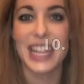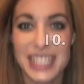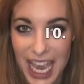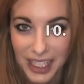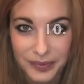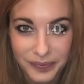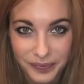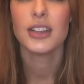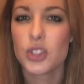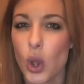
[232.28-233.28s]
And 10.
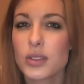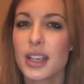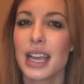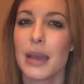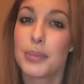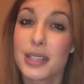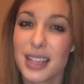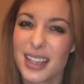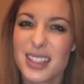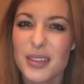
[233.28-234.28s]
Dogs can get
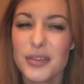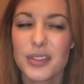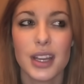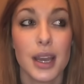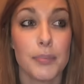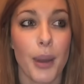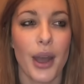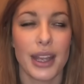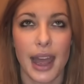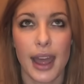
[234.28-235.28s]
possessive,
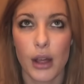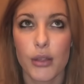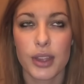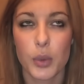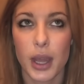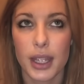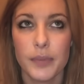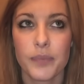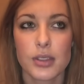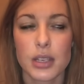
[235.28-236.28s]
but in a healthy way.
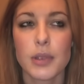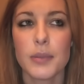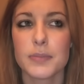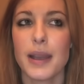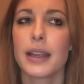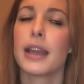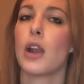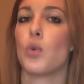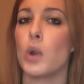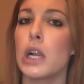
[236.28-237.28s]
Sometimes men can
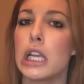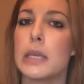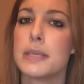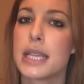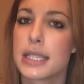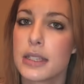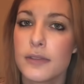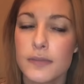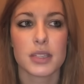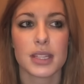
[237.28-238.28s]
get really
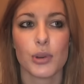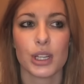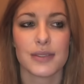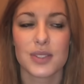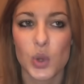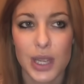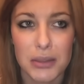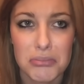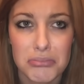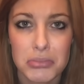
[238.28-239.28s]
obsessive to the point of
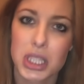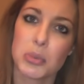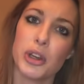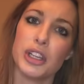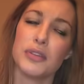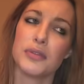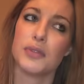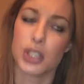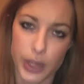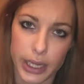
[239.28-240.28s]
stalking, to the point of
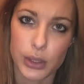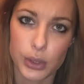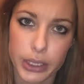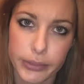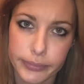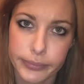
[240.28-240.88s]
restraining order.